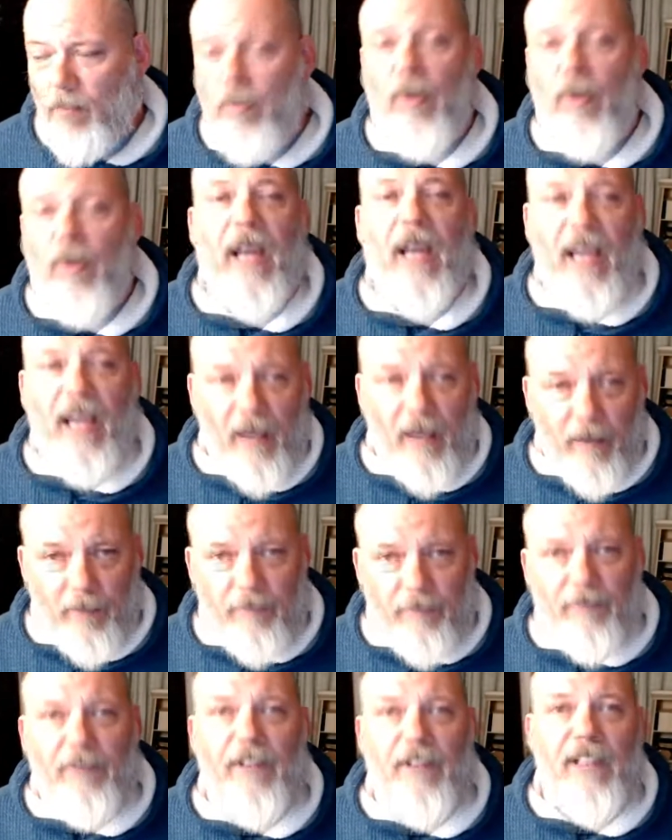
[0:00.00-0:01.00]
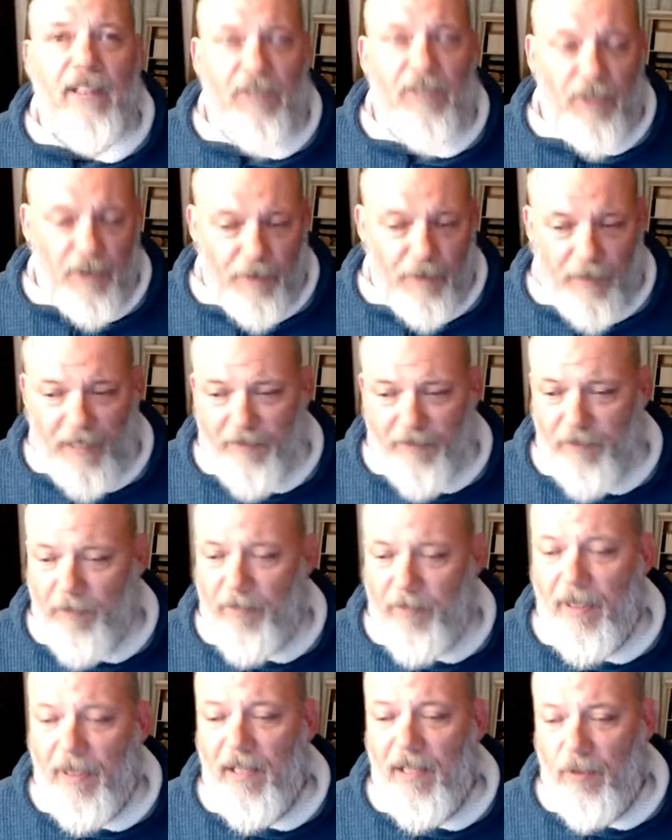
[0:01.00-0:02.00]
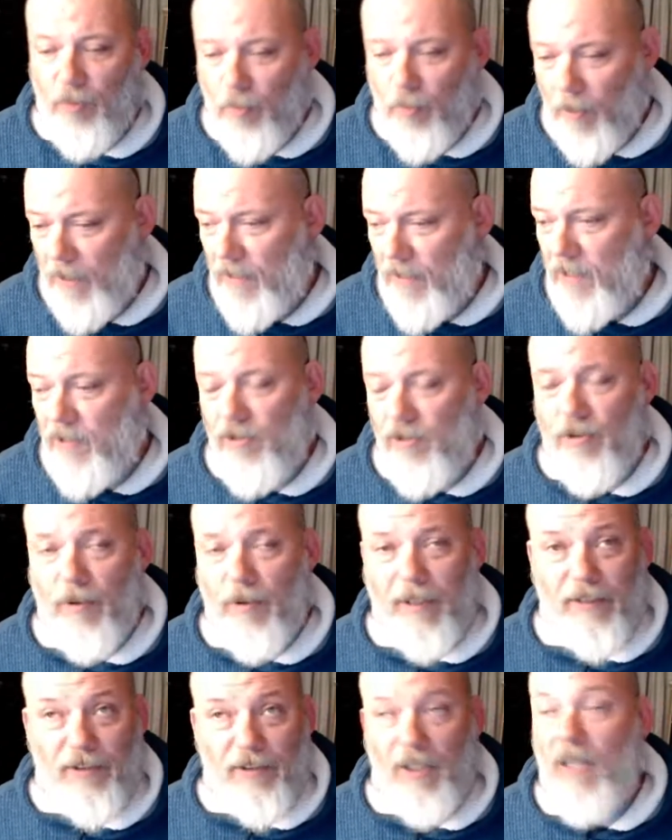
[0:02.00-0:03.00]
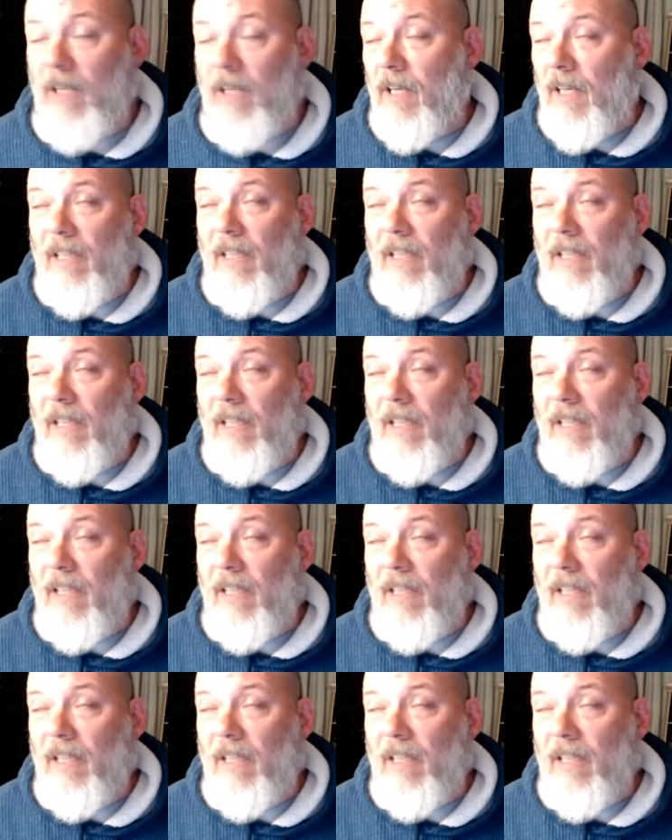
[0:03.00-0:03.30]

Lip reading: per annum fees that you have to pay to run these joints